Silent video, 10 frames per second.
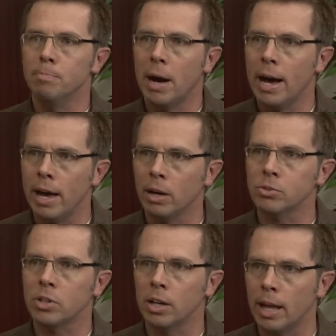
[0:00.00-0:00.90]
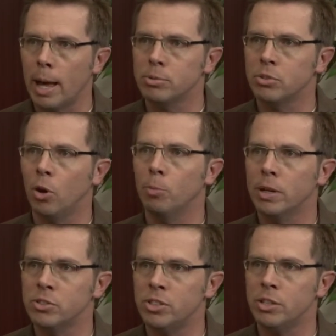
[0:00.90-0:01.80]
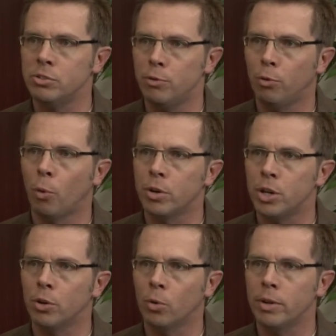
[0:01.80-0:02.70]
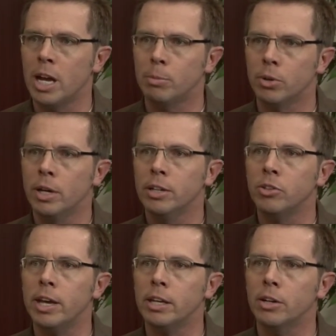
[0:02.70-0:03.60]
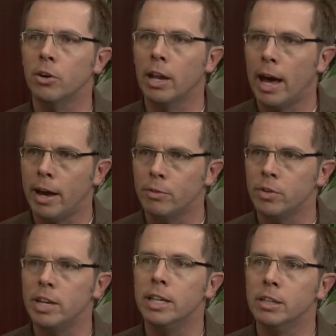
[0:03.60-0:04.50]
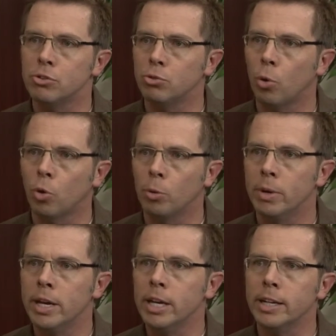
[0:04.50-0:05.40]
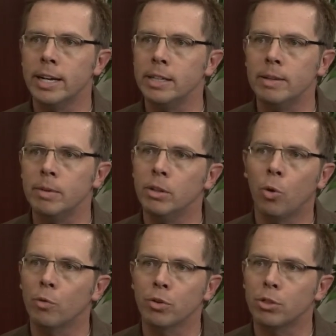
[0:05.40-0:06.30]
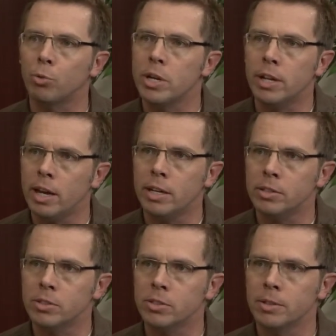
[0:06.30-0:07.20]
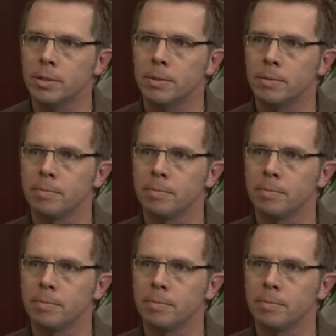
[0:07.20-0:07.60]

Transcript: My house collapsed on my 64-year-old neighbor taking her life in the storm, and I didn't even know it for 3 days.